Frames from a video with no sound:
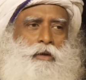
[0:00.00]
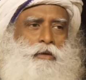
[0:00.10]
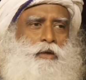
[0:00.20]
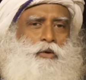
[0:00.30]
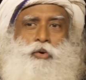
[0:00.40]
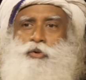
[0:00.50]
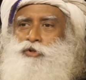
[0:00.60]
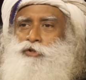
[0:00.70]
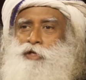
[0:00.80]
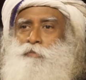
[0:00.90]
The
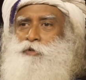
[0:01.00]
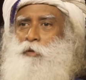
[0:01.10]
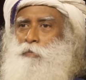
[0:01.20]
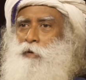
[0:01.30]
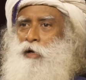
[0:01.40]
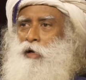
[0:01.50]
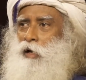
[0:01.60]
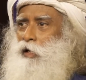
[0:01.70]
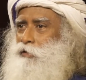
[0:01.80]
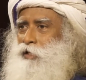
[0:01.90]
coach jumped up
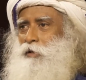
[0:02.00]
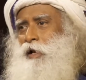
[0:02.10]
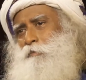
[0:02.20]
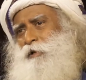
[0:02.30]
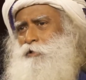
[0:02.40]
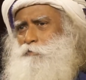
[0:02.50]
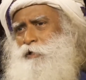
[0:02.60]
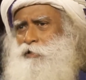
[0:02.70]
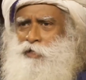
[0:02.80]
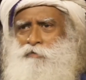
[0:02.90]
and said, please,
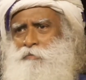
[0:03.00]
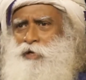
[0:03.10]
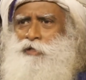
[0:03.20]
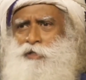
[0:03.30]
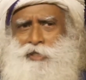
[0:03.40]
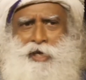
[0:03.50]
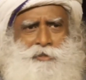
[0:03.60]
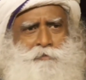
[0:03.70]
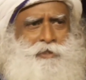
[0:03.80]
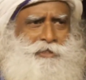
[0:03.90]
please give him another
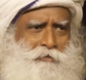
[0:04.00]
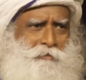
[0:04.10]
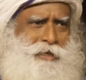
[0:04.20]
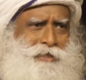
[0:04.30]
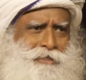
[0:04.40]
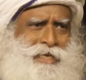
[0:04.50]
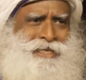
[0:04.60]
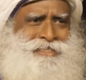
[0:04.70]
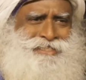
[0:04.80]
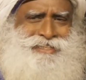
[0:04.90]
chance, please give him another
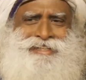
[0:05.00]
chance.